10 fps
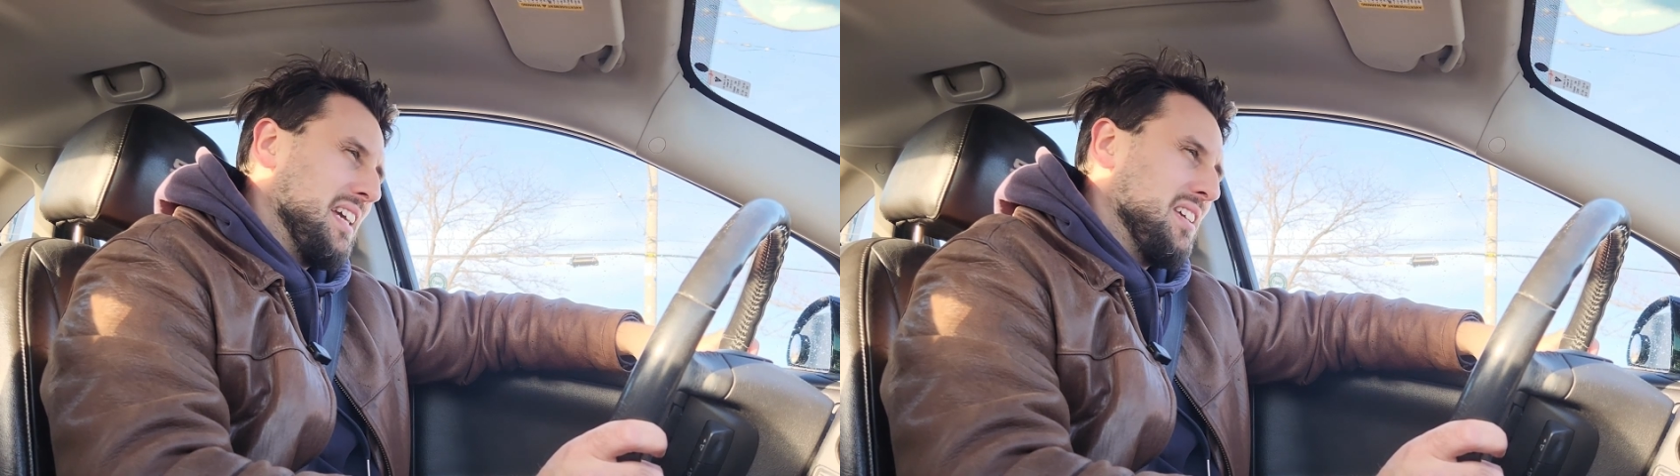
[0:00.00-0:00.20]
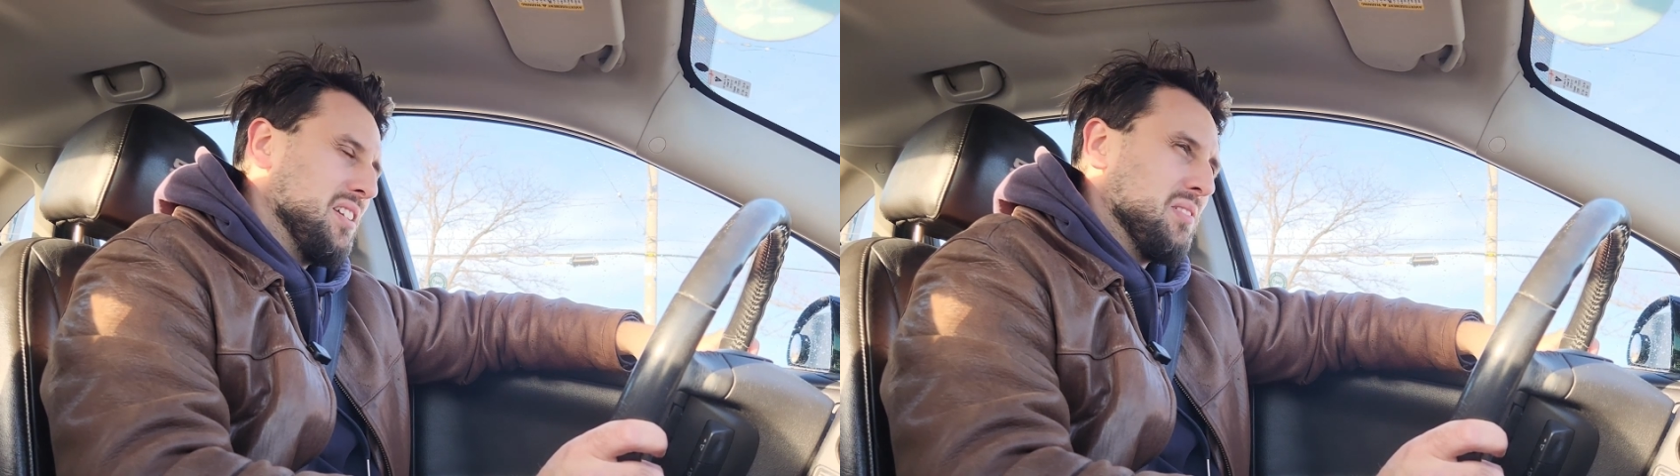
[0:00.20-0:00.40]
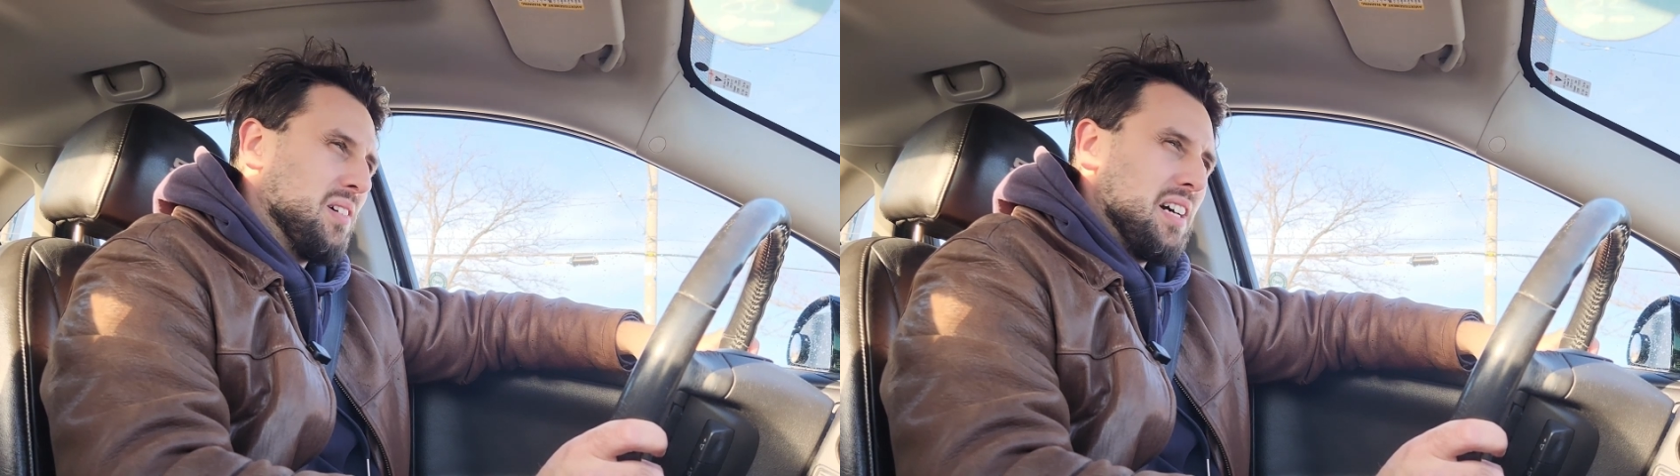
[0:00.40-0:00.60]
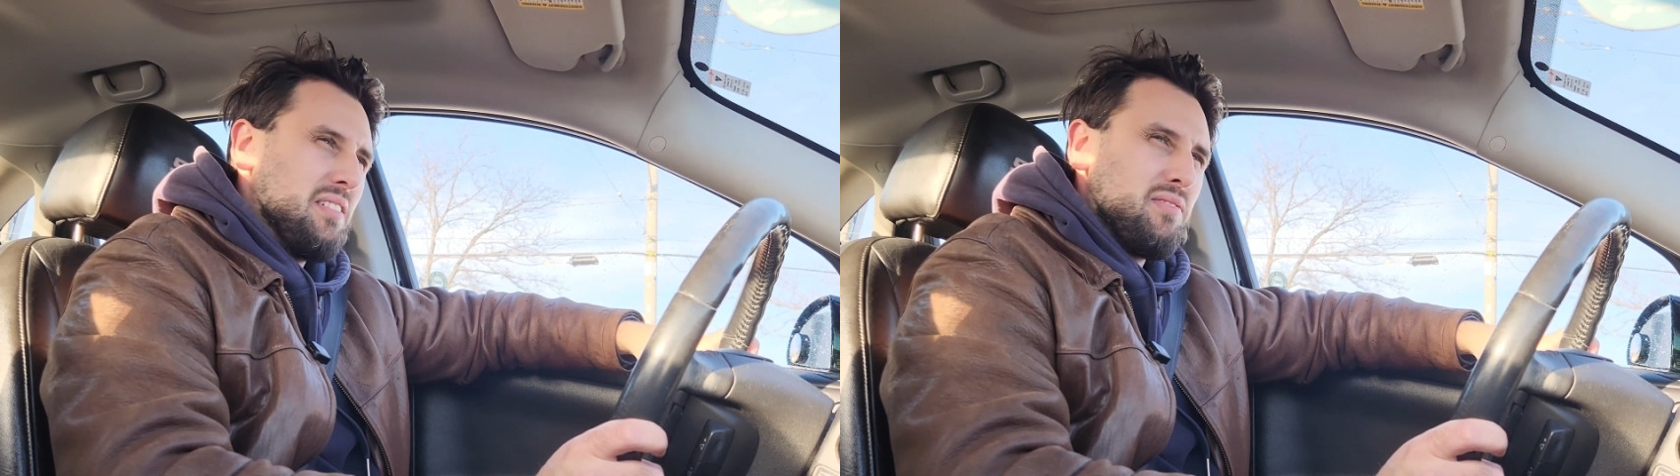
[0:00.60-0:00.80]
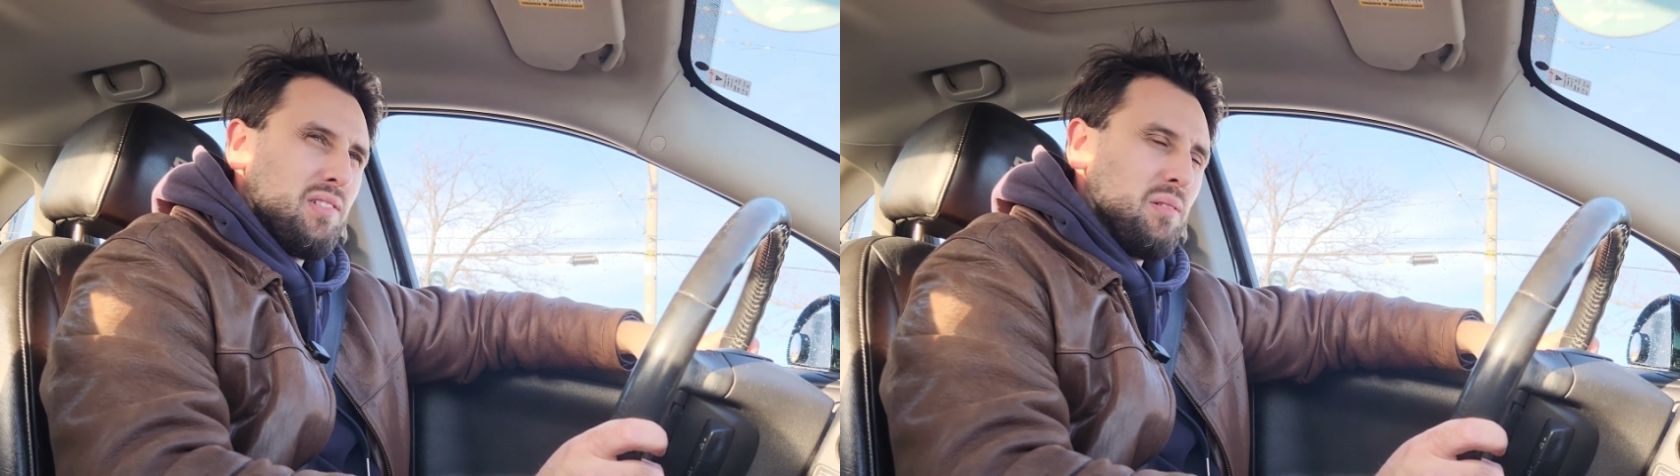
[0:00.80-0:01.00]
you know what,
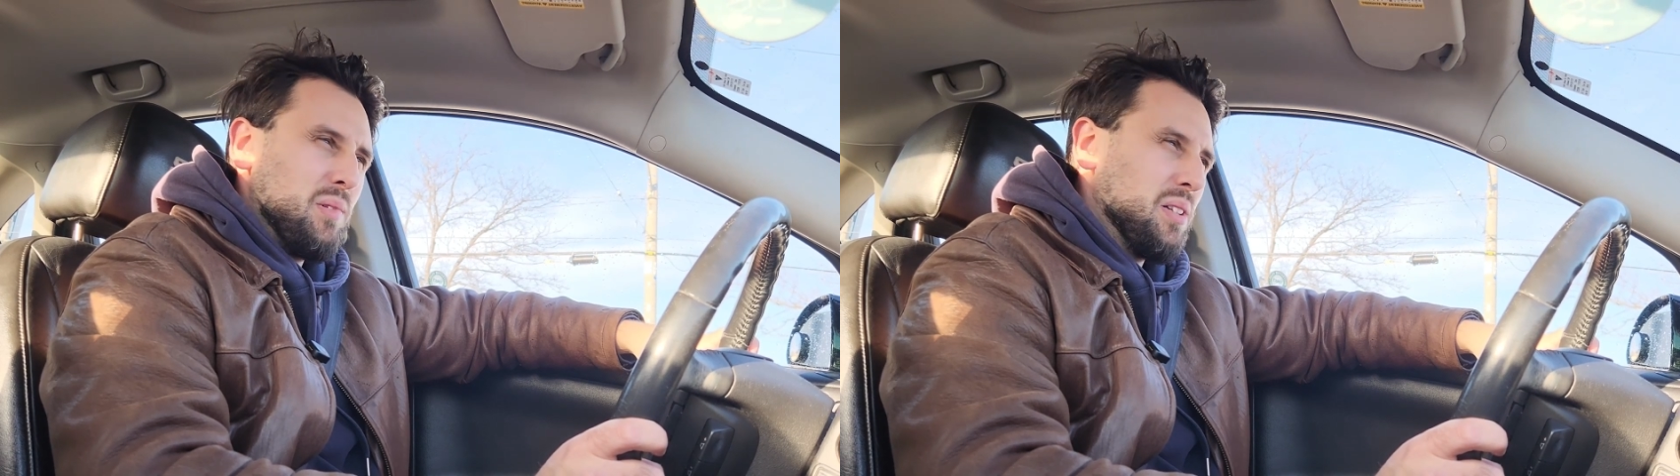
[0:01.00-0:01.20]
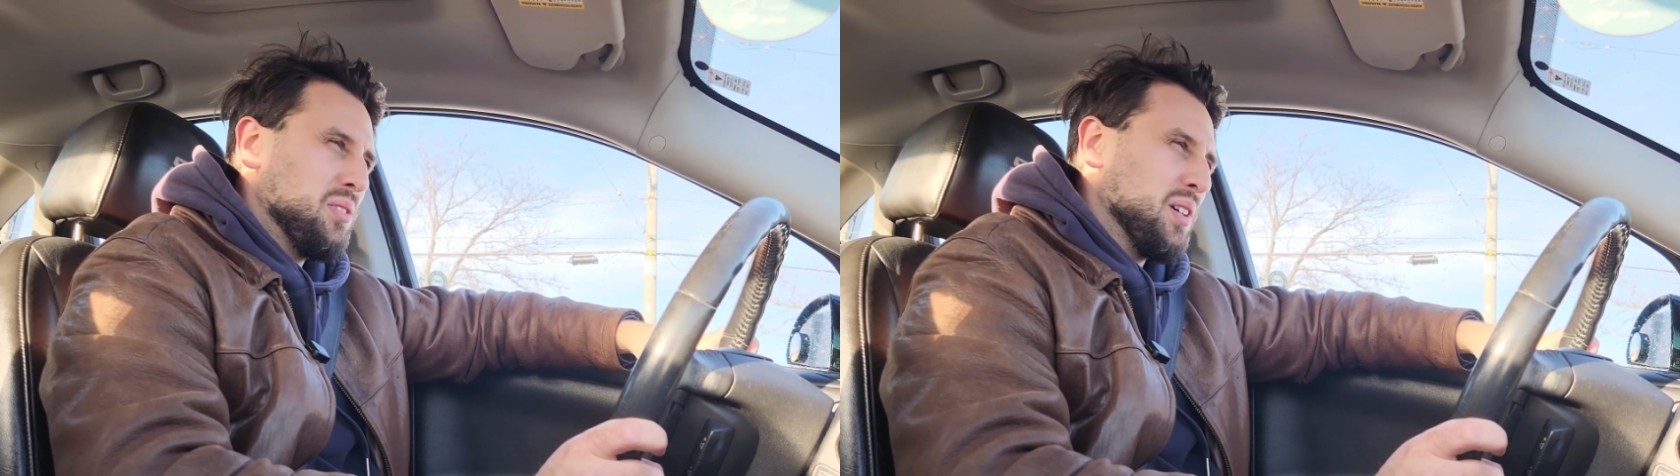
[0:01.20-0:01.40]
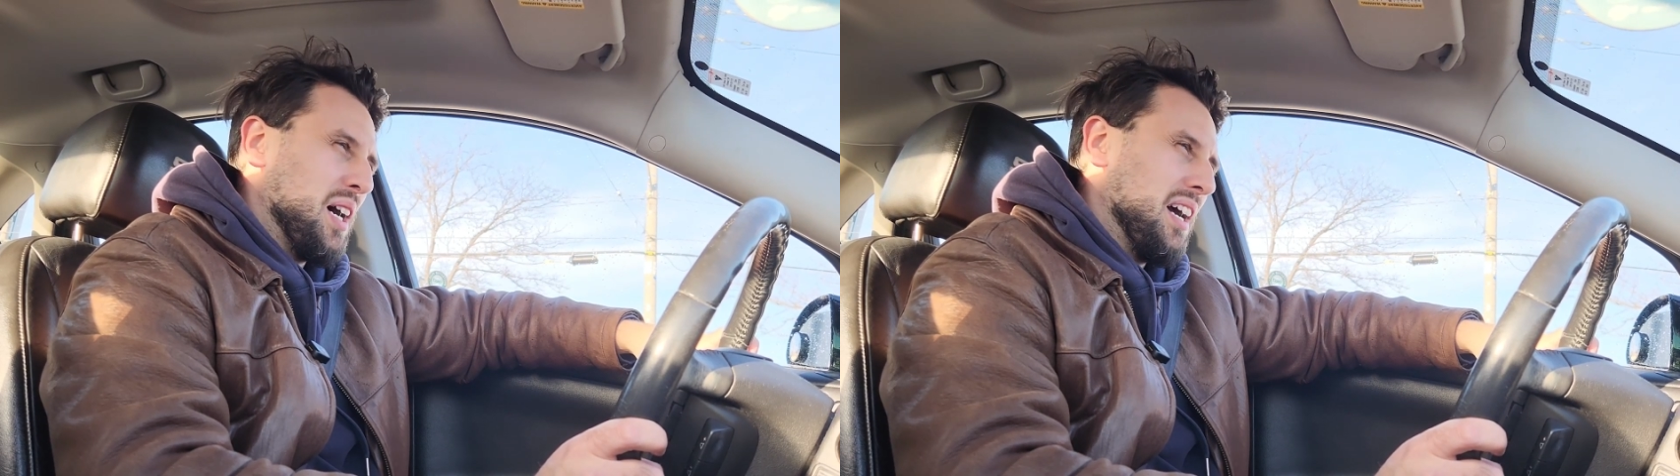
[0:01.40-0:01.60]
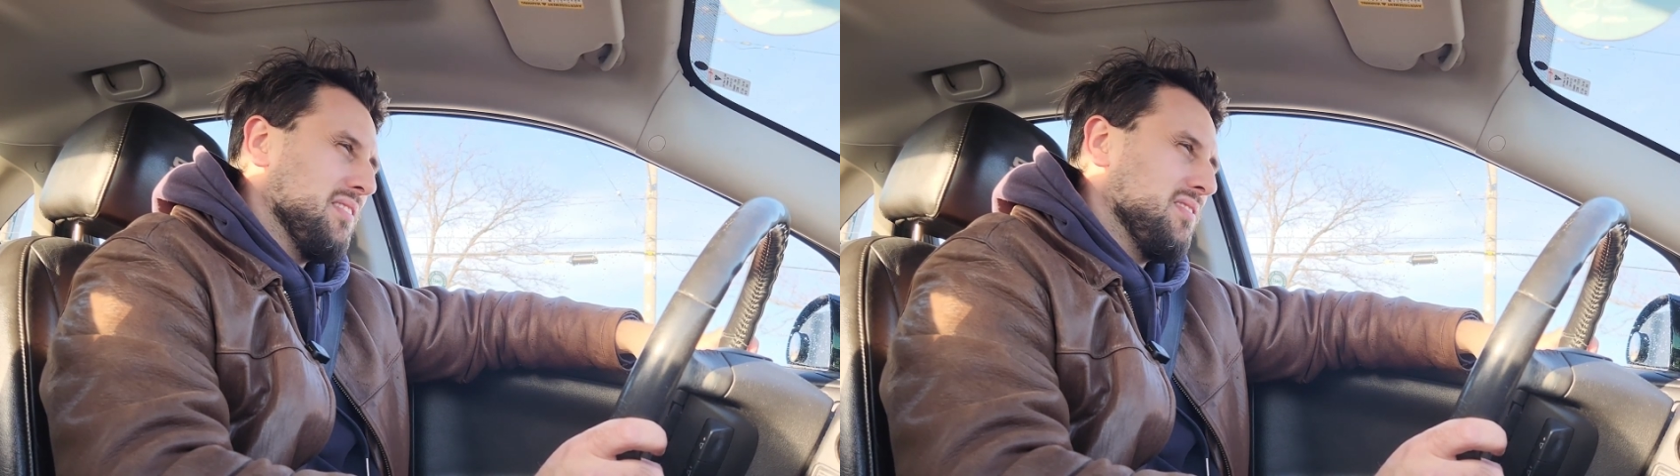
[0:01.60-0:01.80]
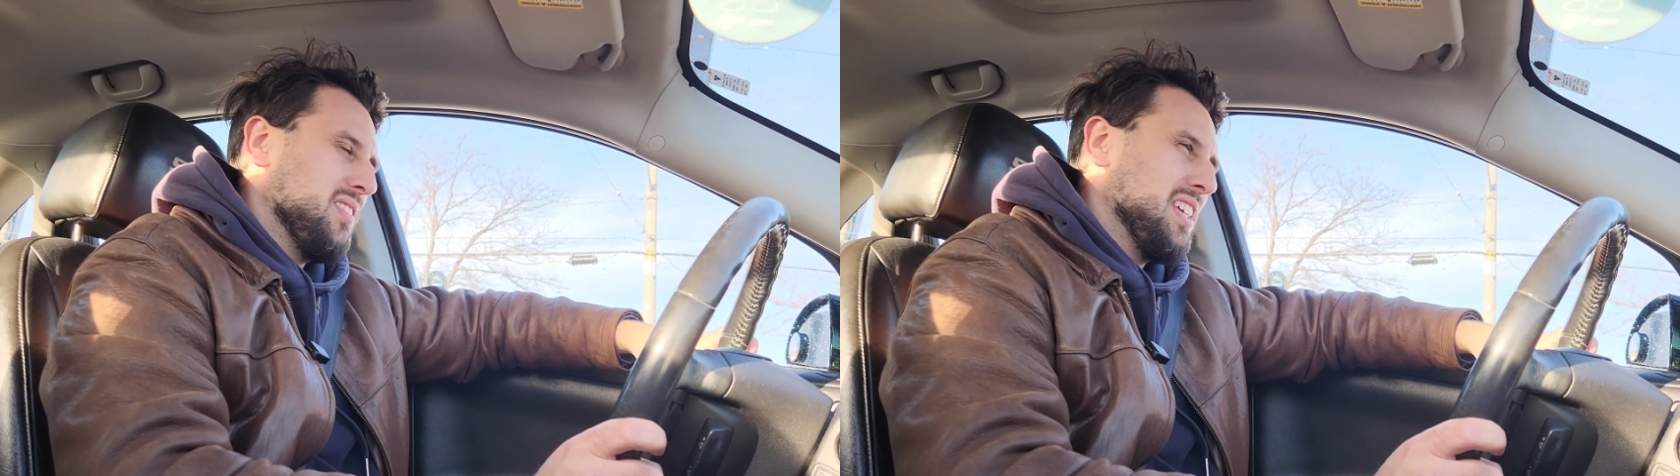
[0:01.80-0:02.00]
front wheel drive,
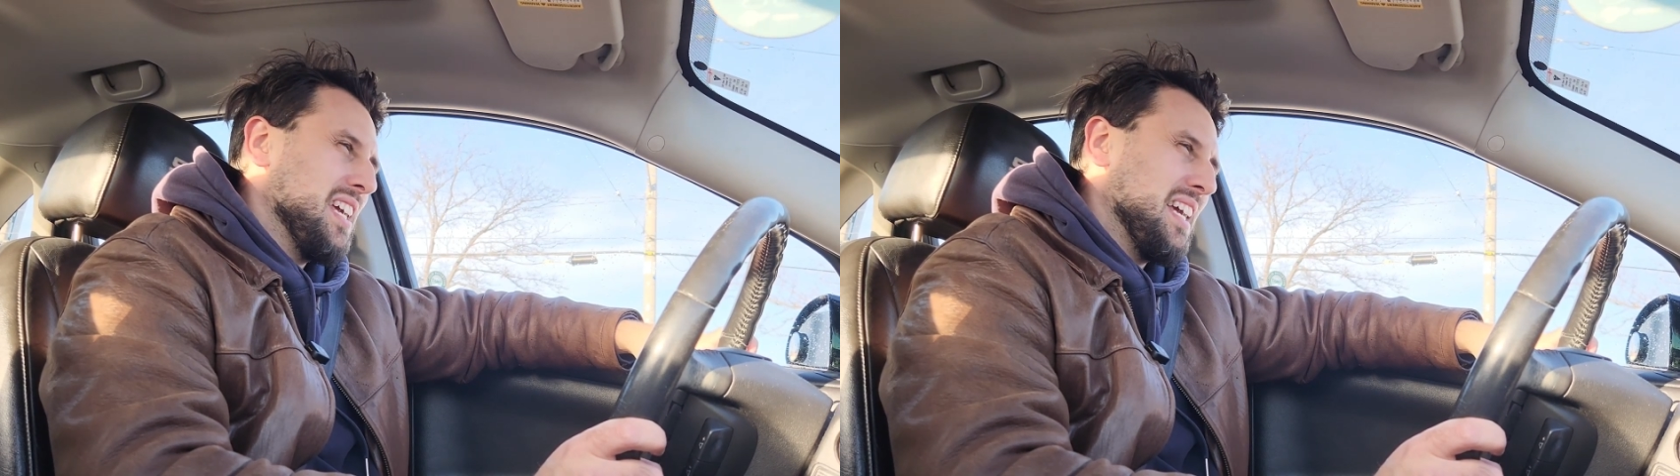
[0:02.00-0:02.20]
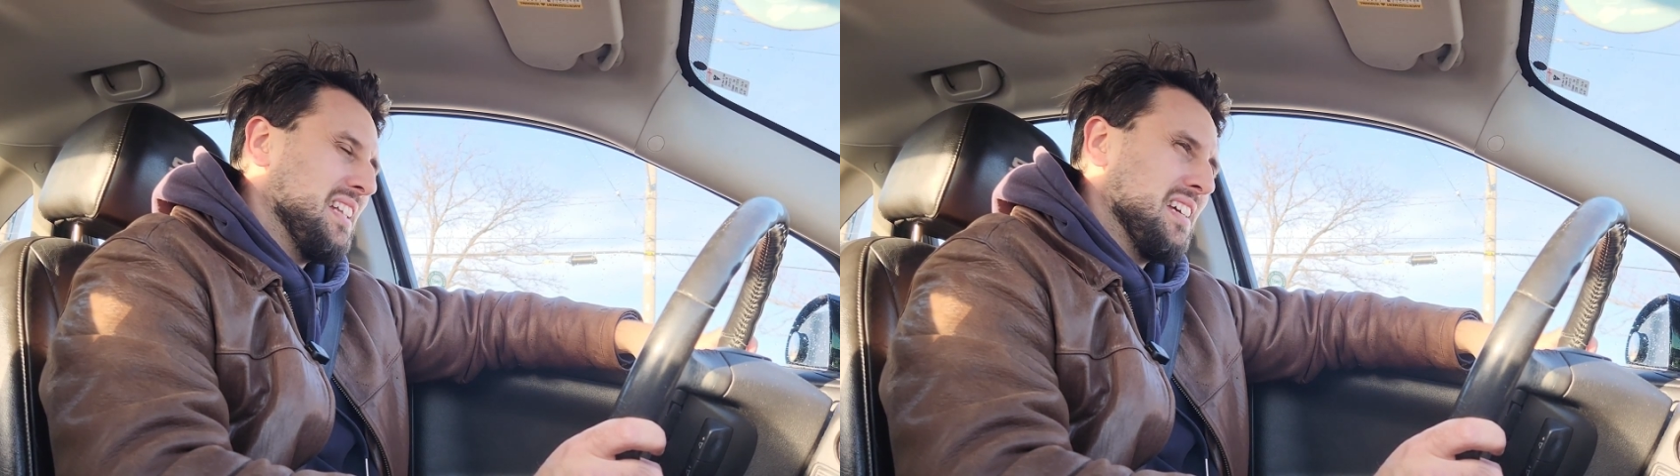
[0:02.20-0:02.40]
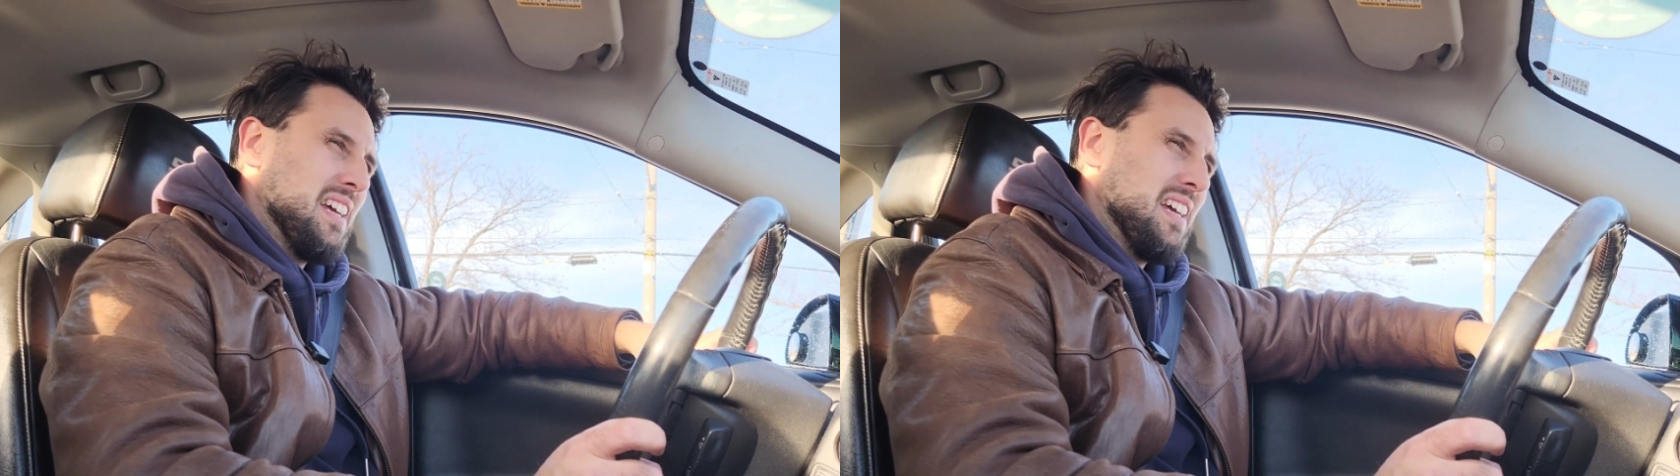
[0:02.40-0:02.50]
V8,